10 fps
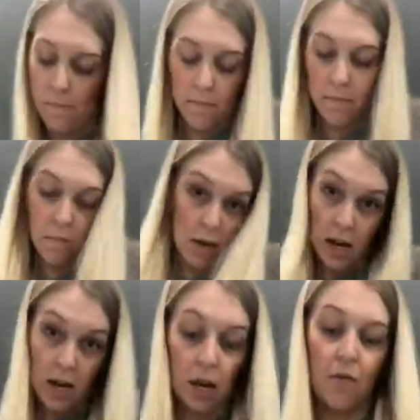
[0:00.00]

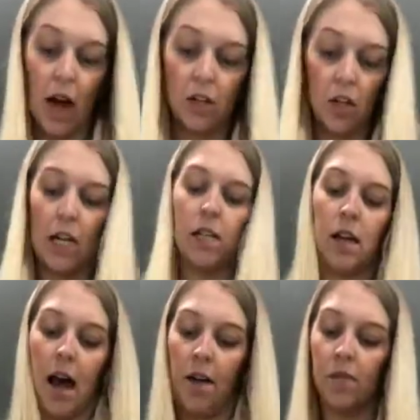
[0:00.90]
made in a factory to
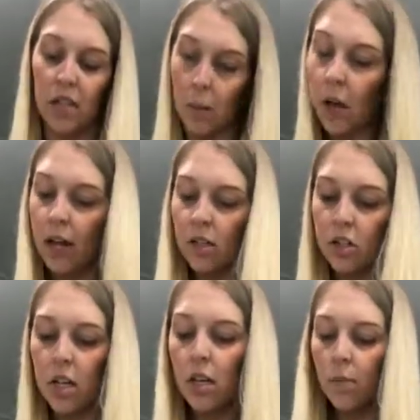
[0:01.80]
have stabilizers
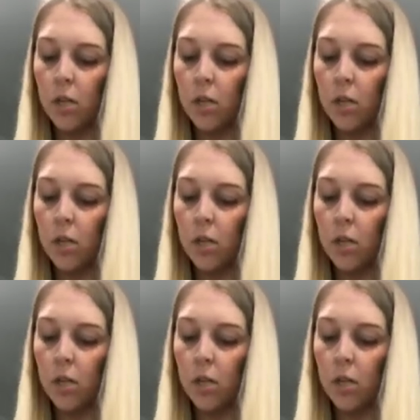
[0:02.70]
in them.